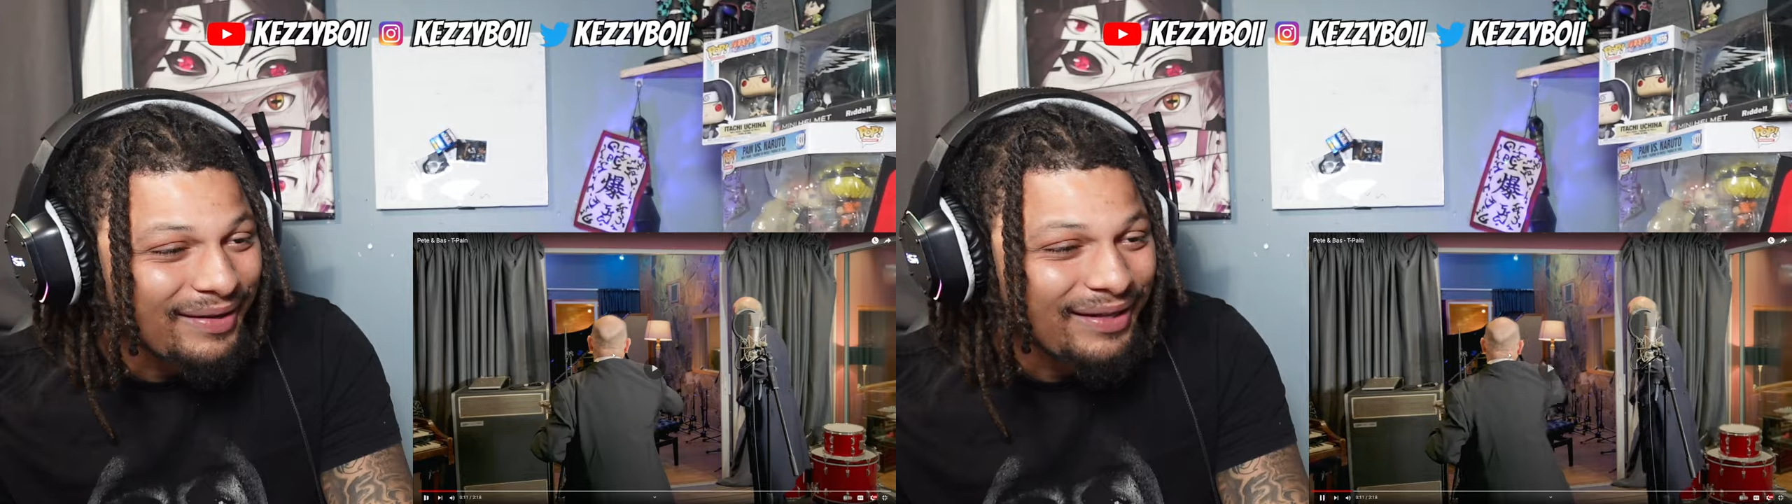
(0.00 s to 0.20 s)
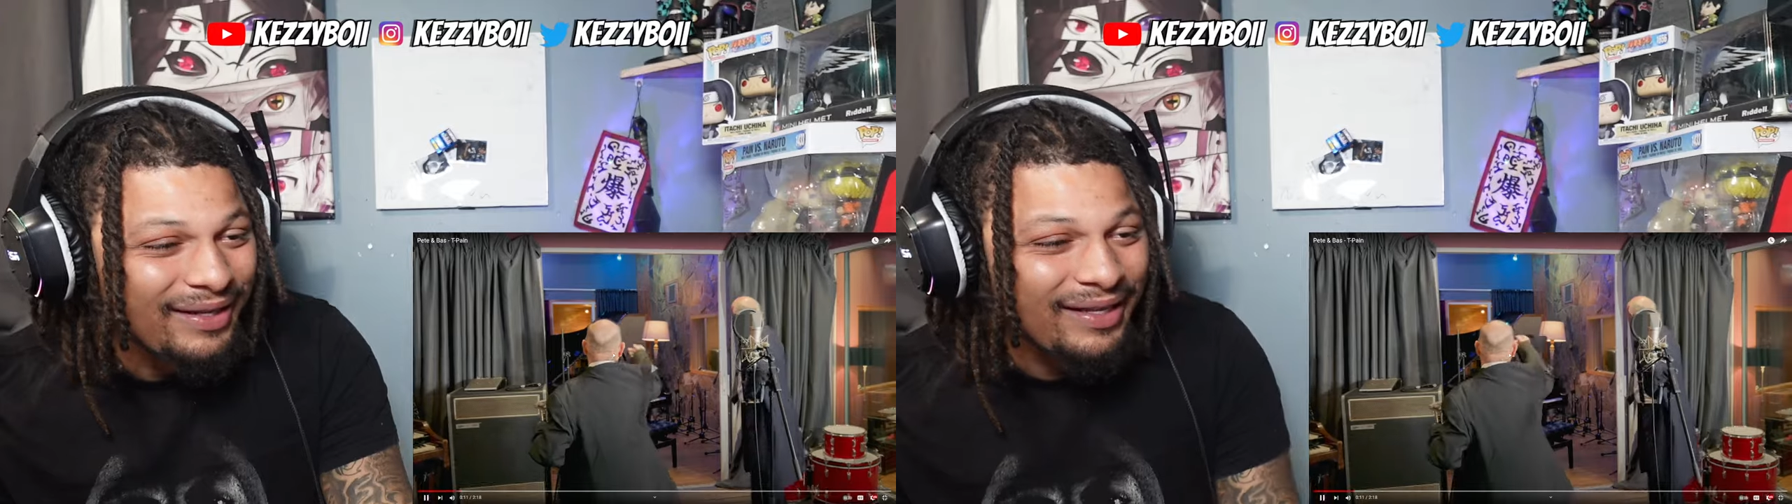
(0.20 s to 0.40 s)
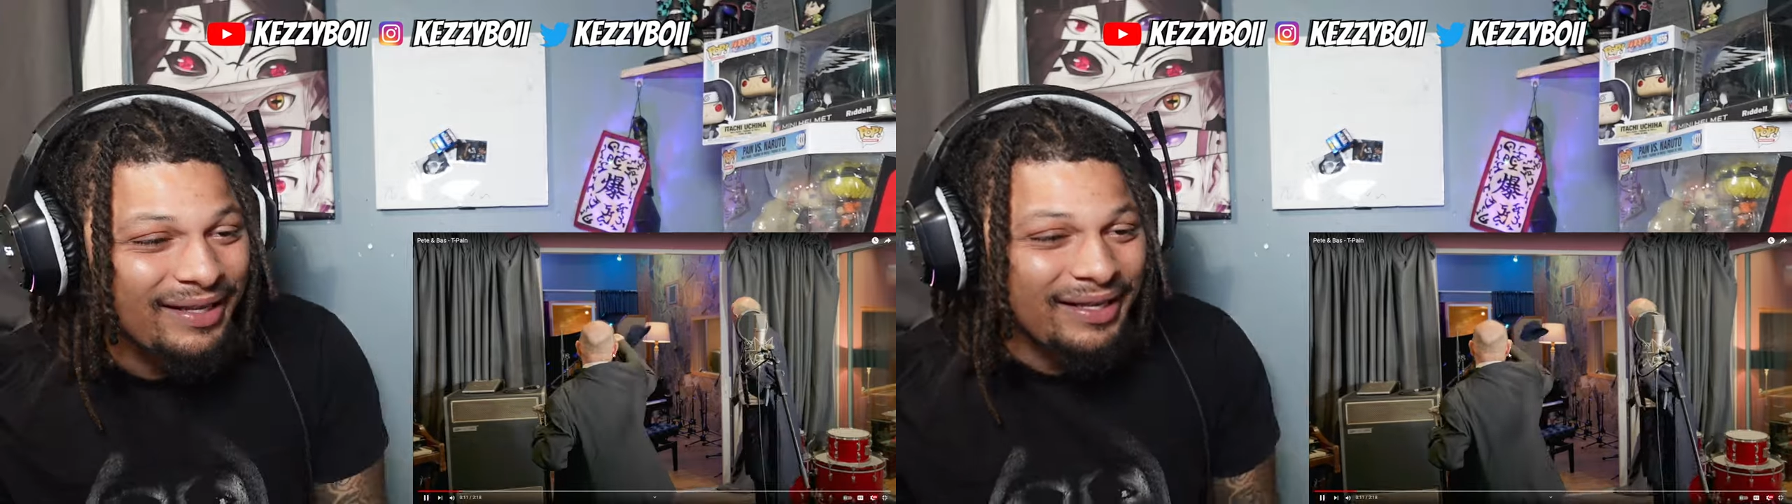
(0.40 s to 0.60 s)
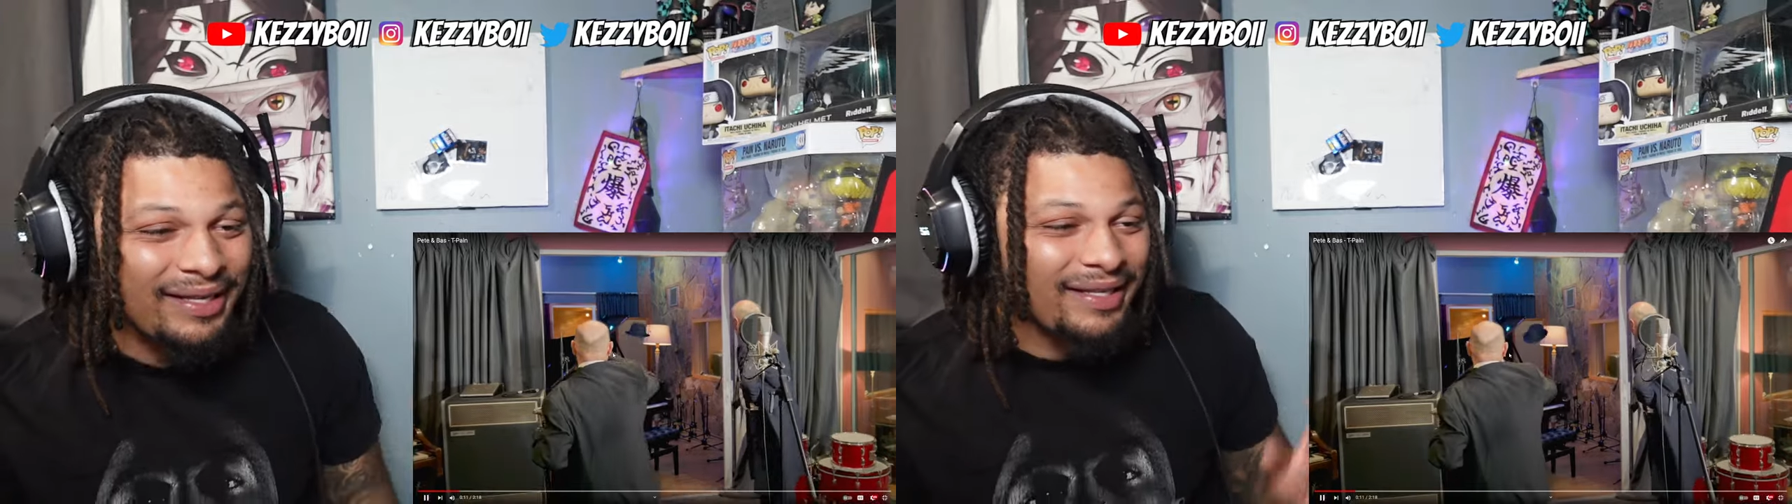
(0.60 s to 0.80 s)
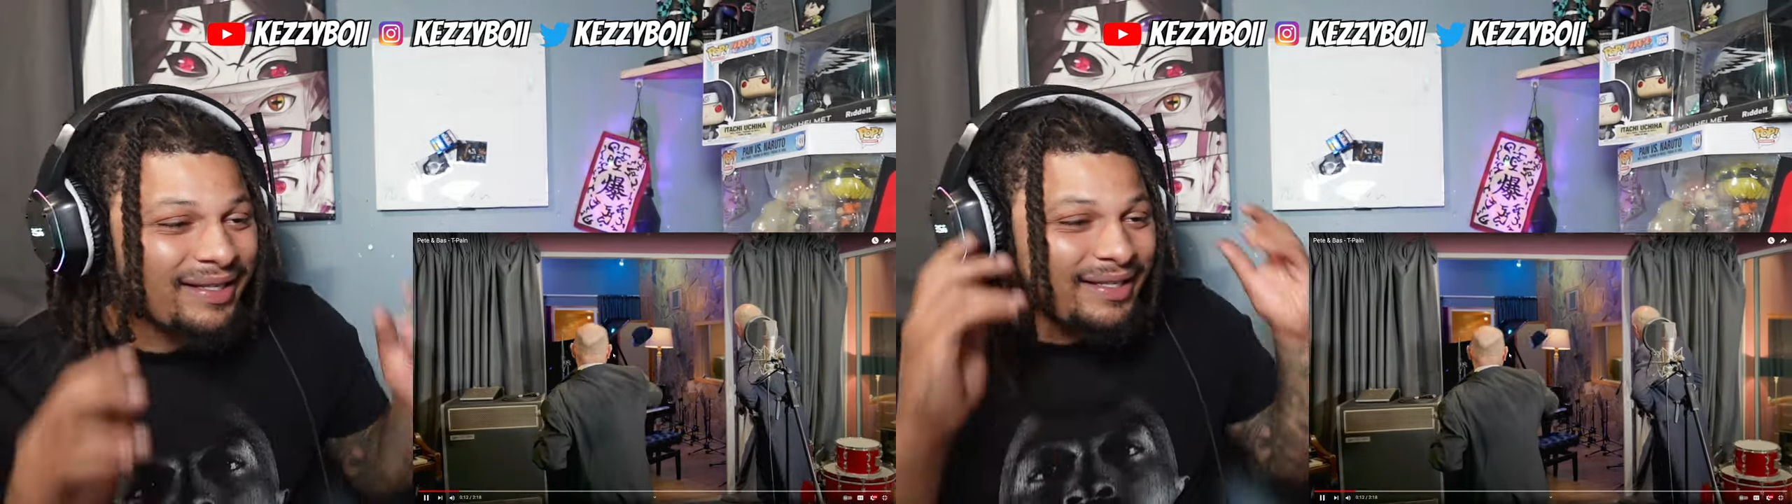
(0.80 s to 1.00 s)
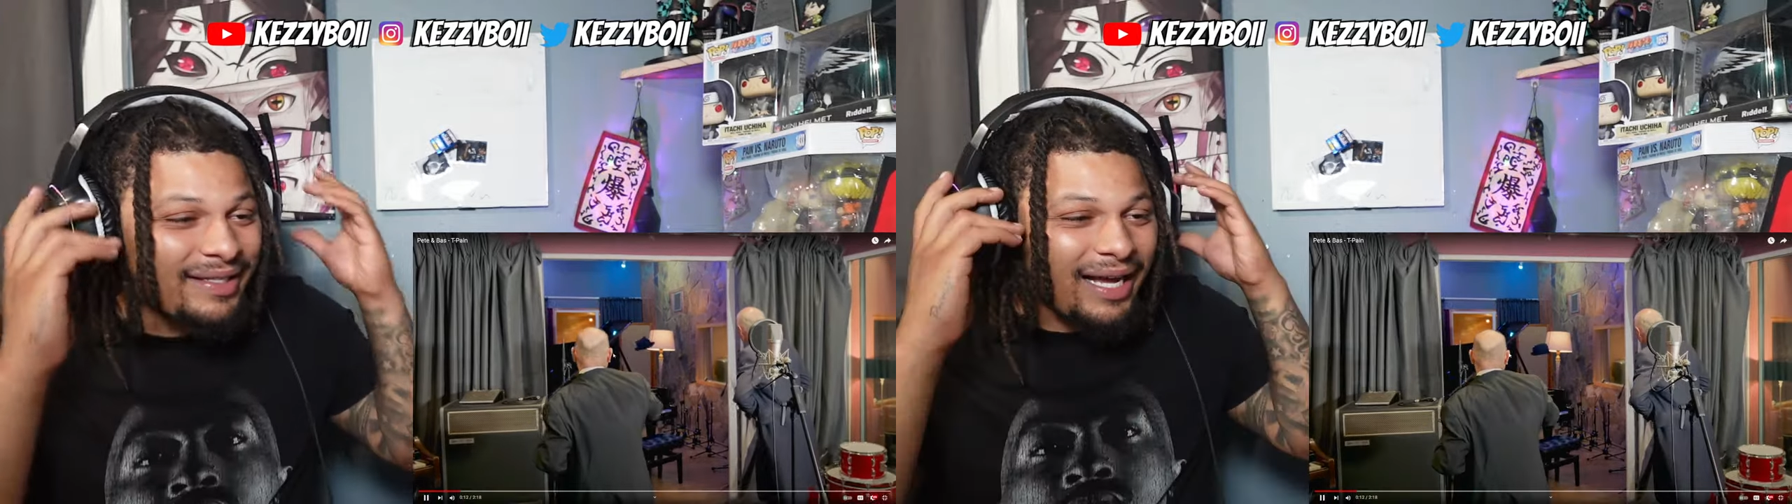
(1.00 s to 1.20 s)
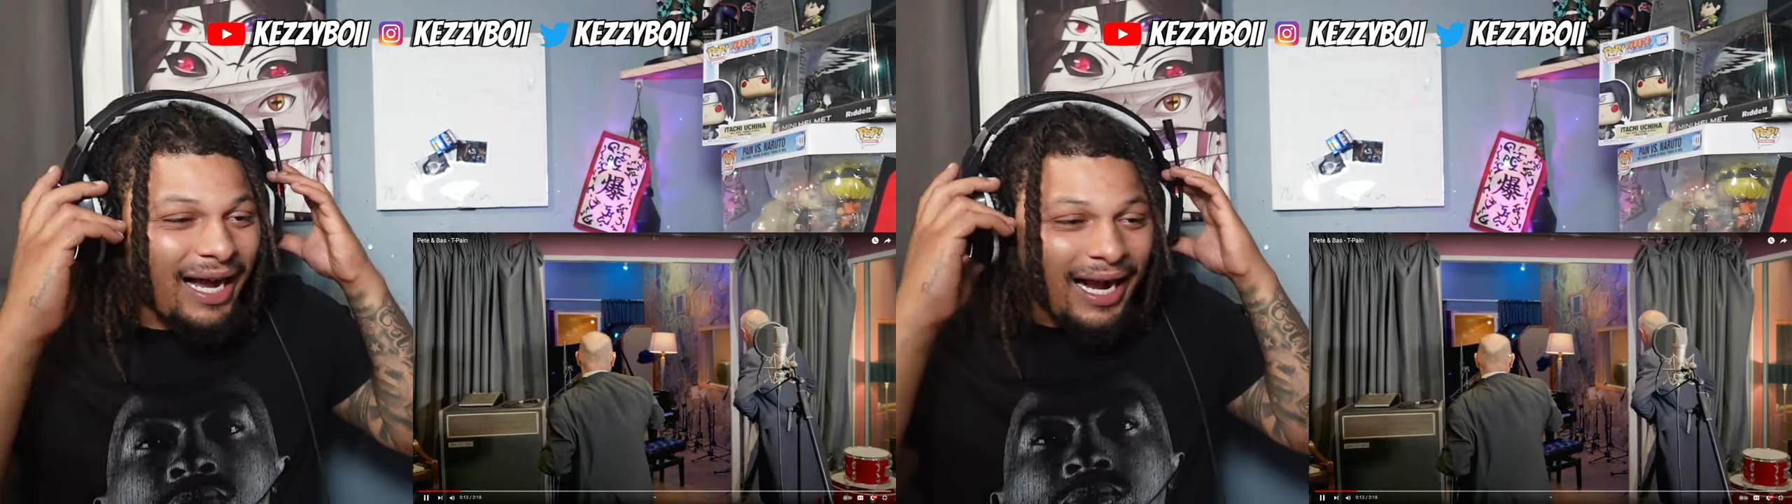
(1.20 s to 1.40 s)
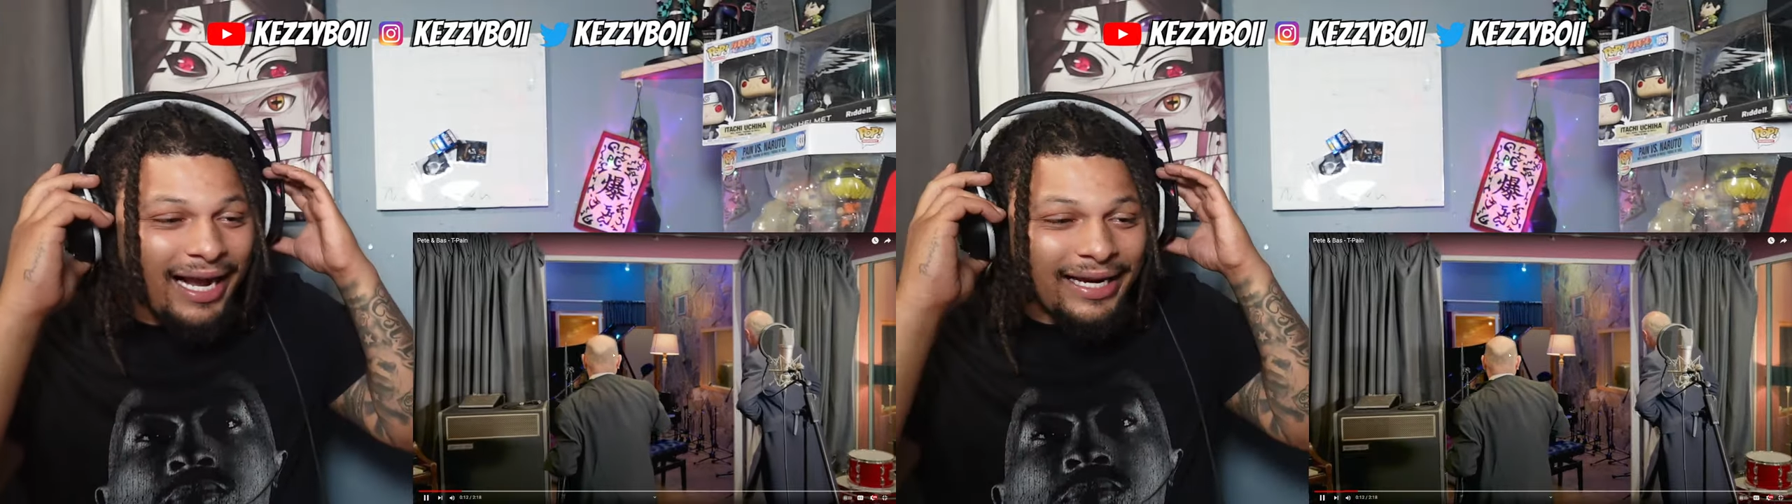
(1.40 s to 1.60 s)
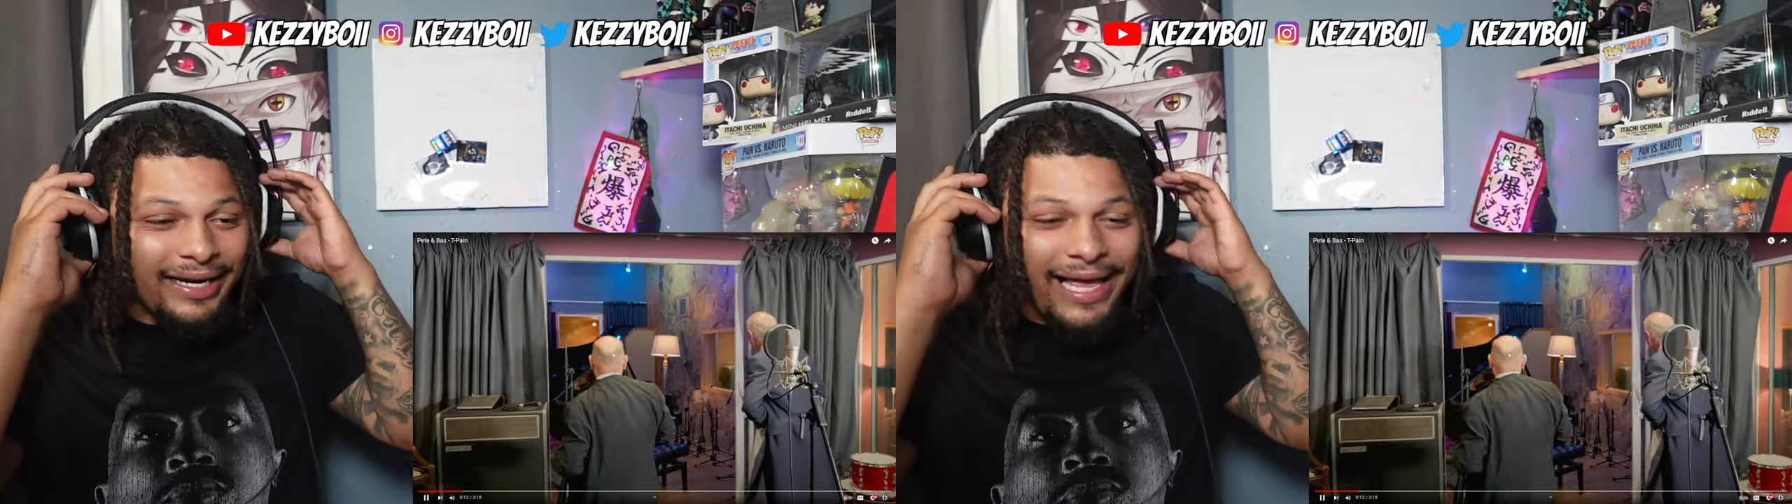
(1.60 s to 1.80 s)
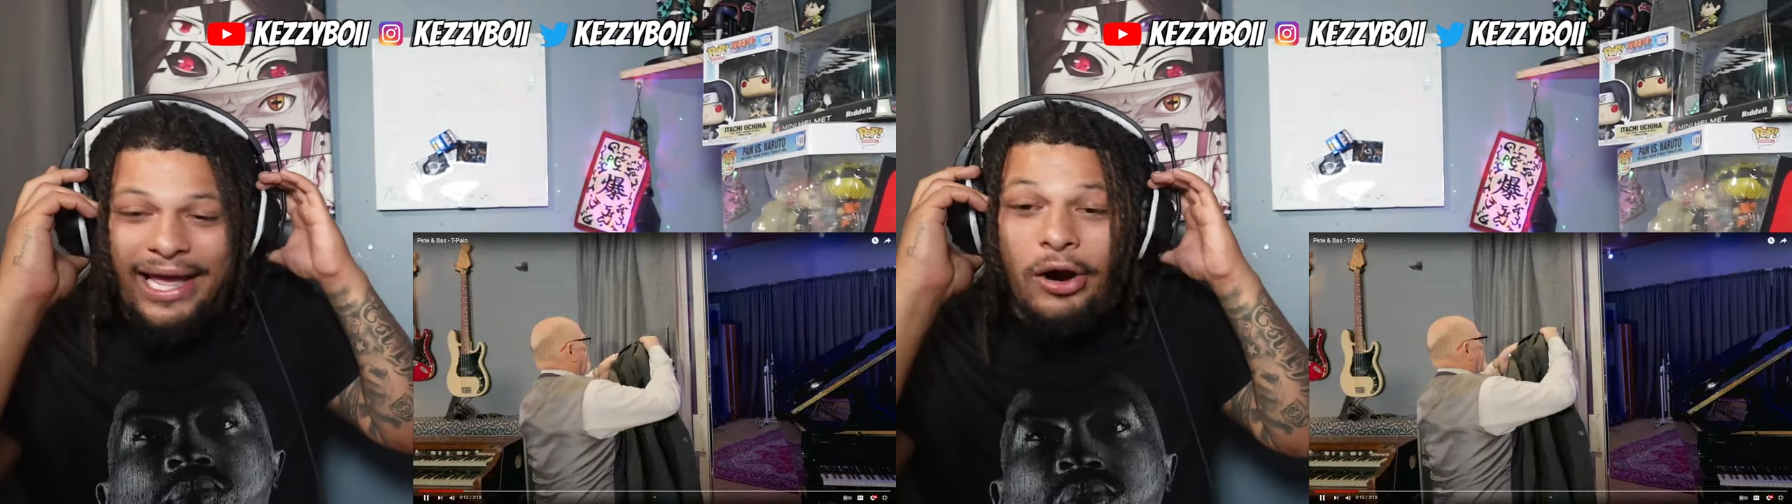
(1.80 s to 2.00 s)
I gotta hear that